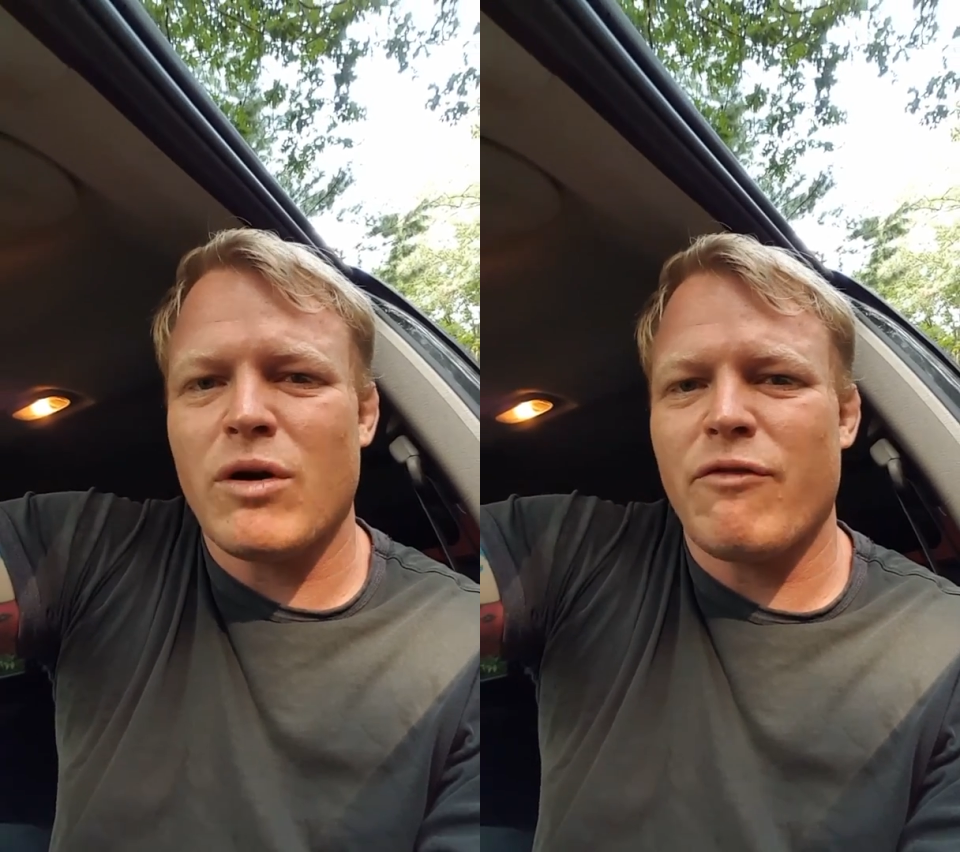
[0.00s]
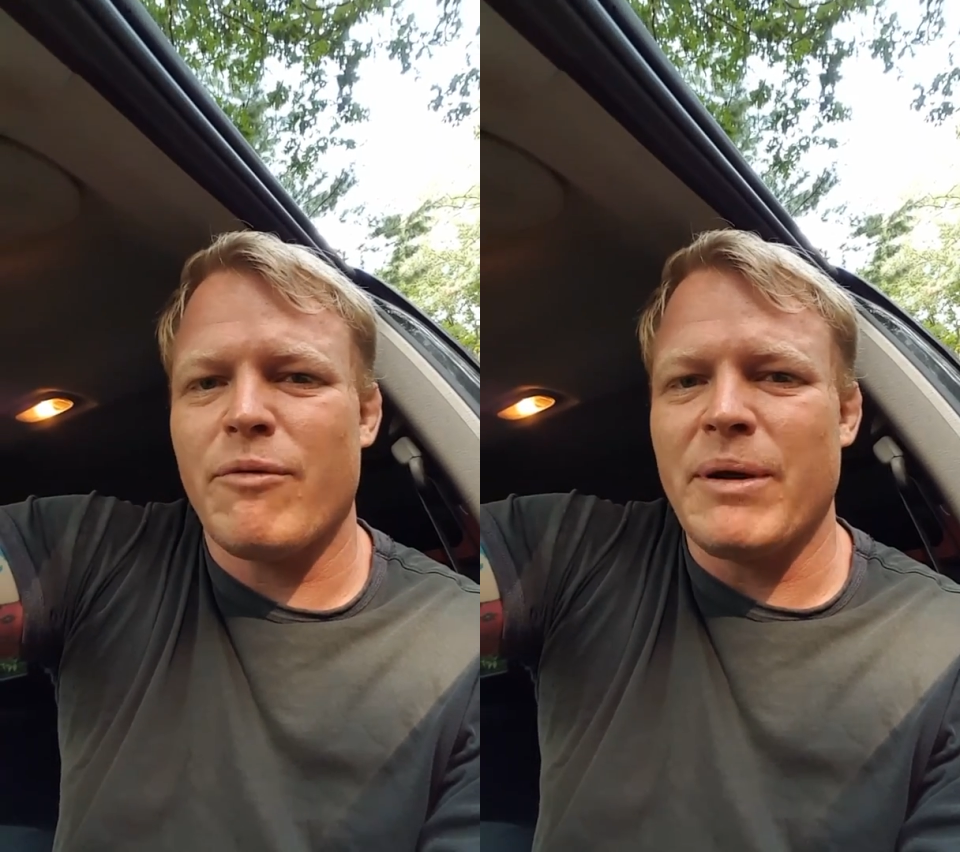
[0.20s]

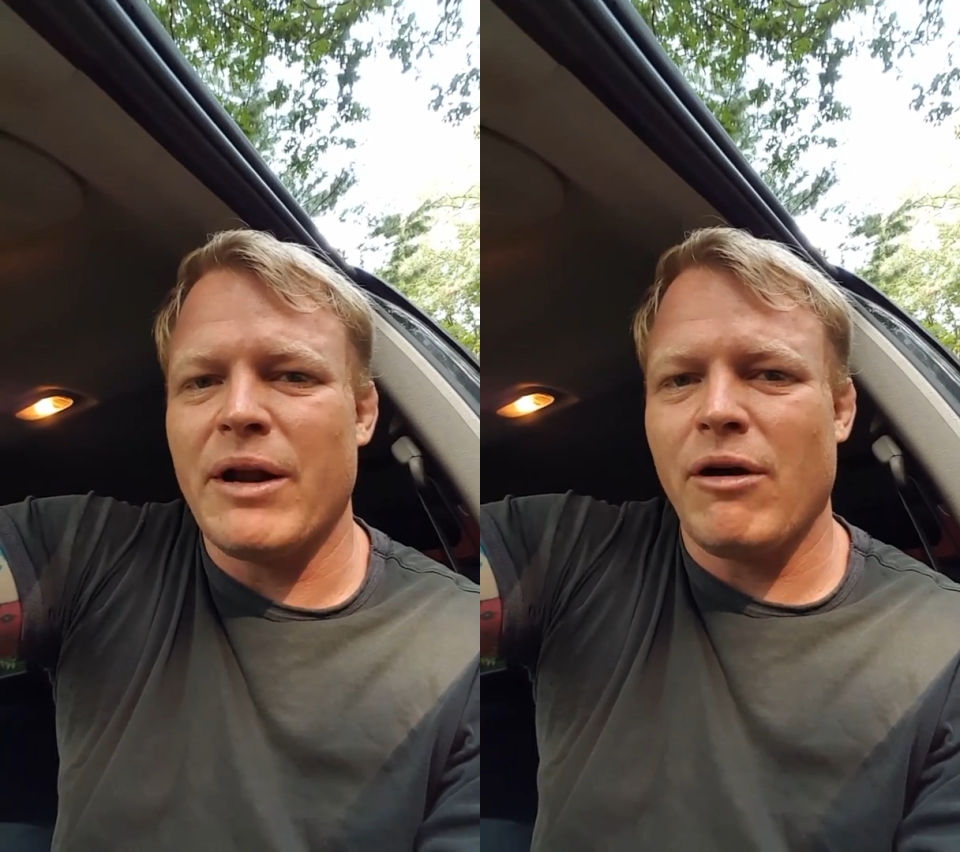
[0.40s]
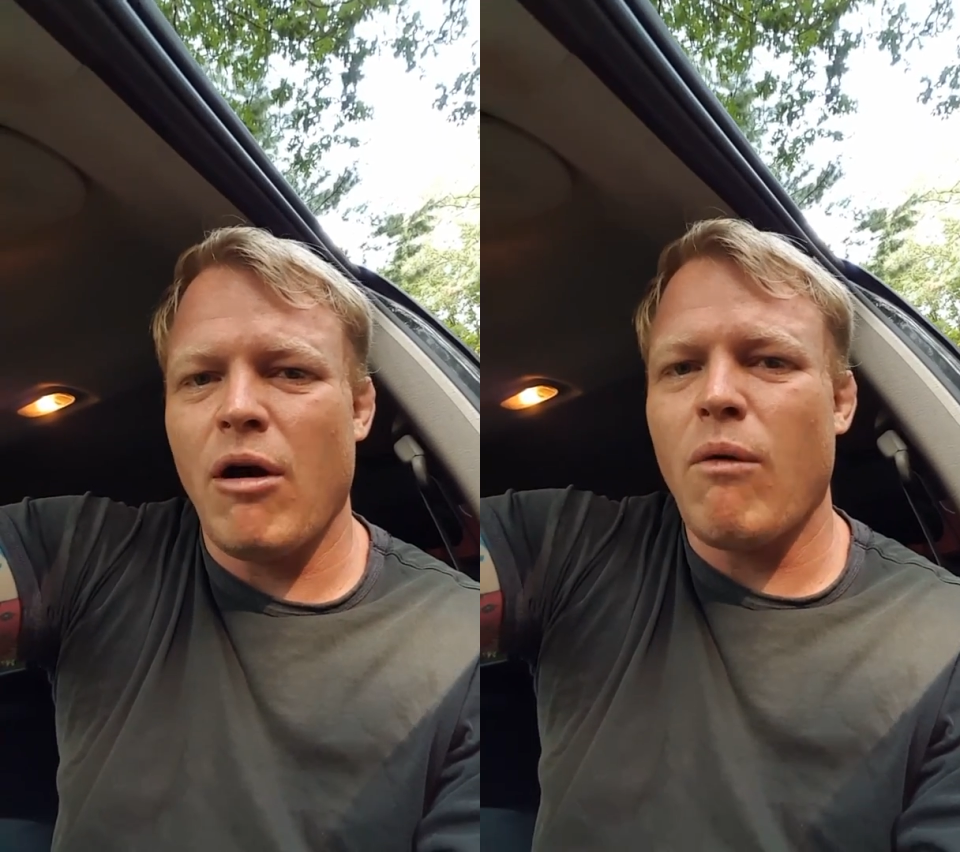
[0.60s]
work for me
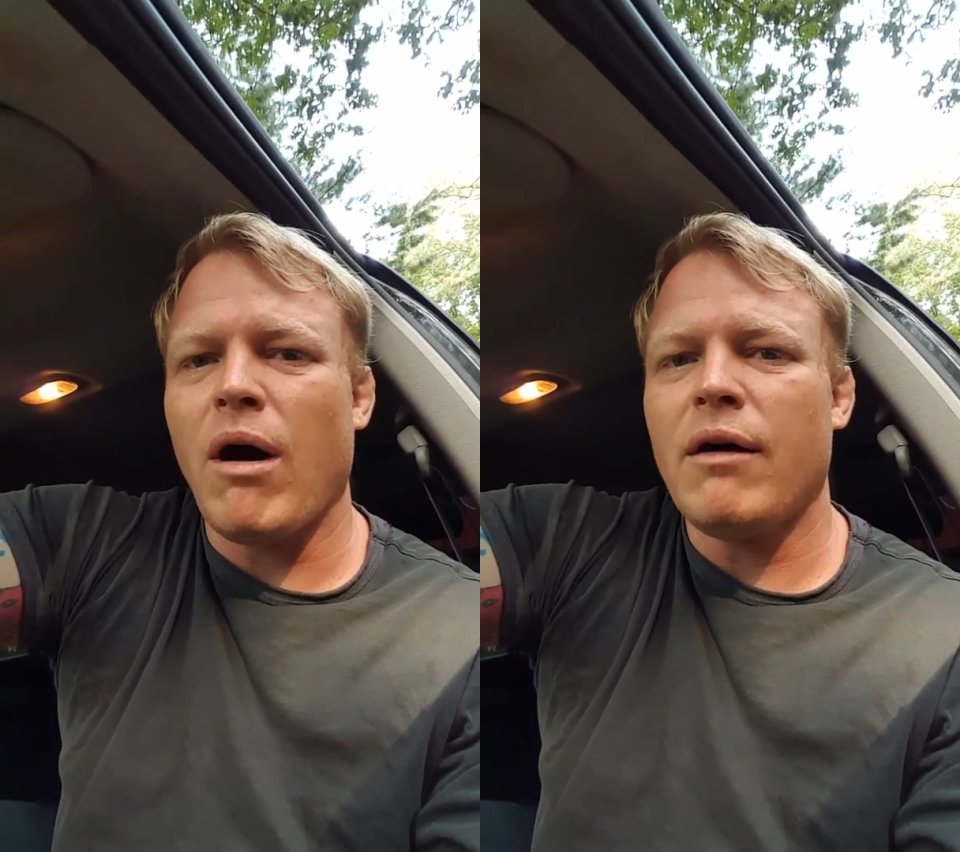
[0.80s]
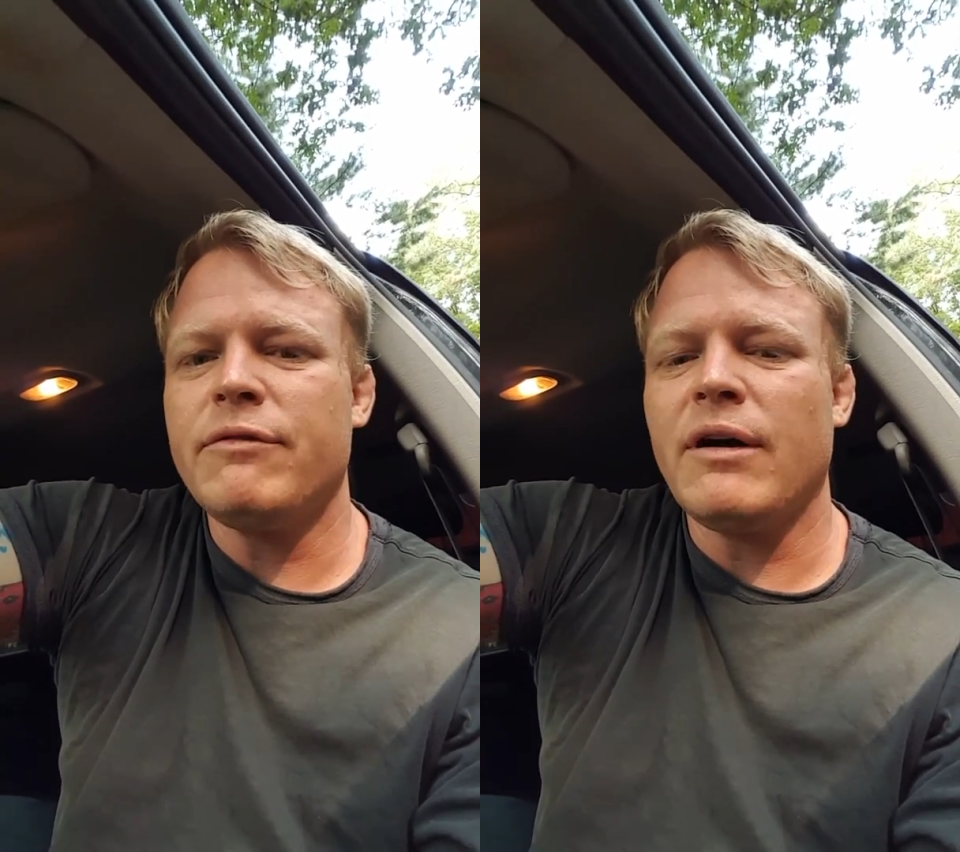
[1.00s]
to grow
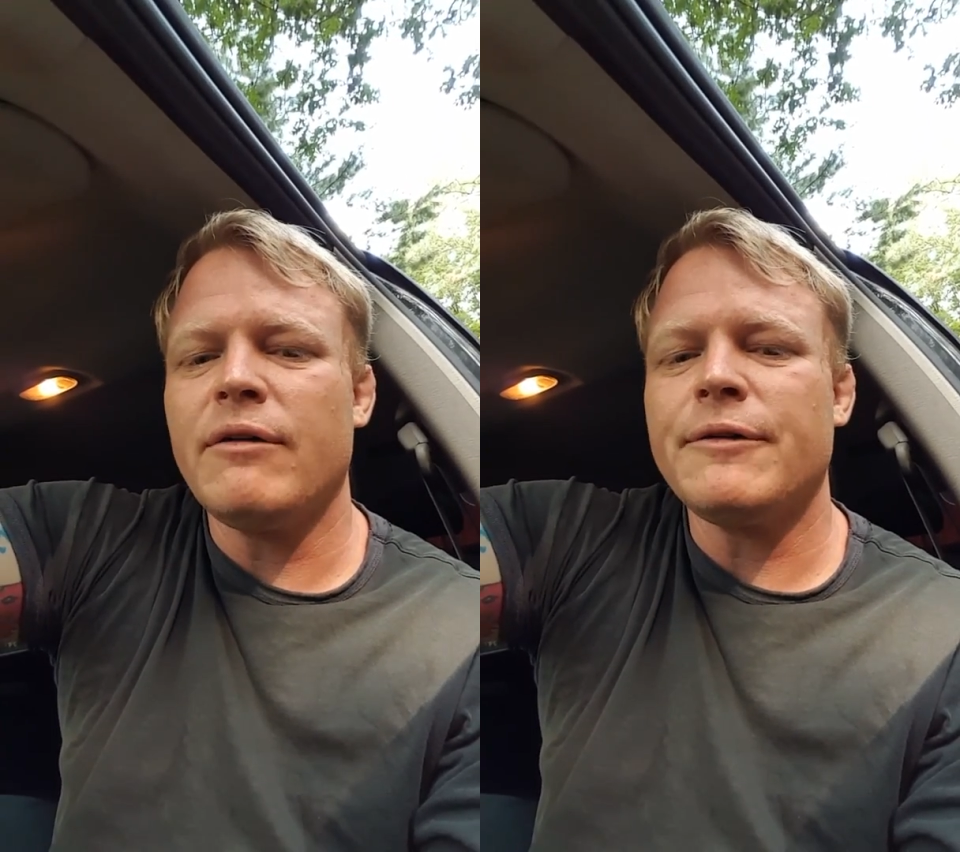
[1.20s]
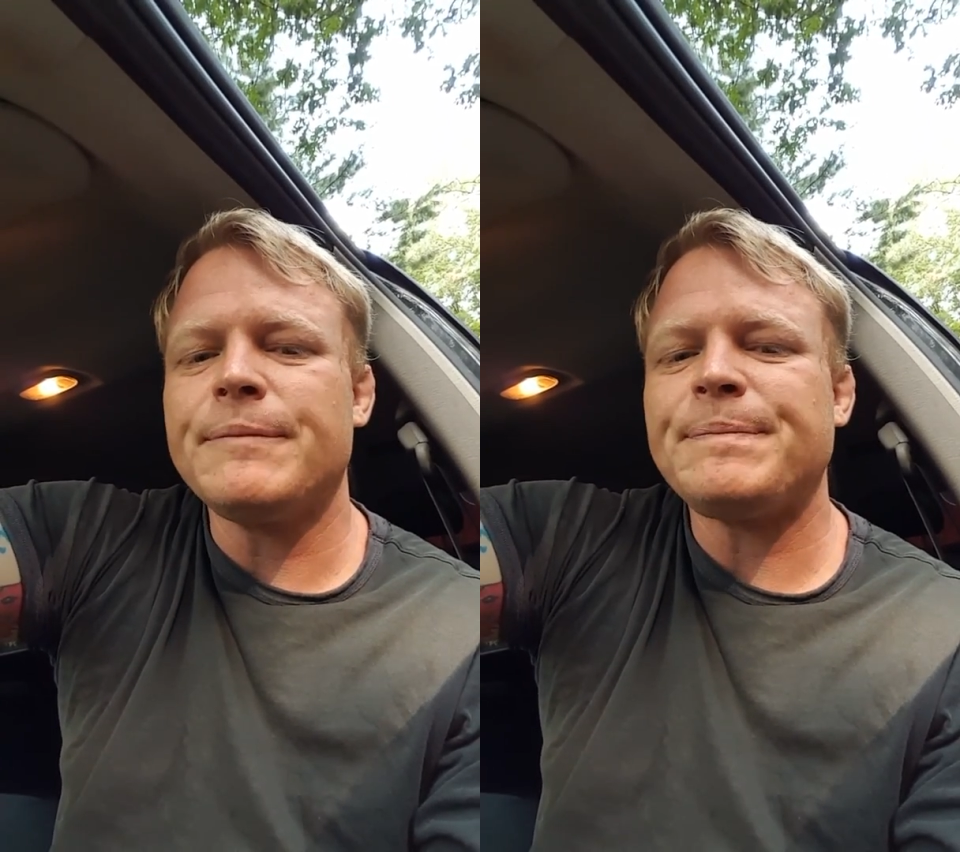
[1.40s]
off of.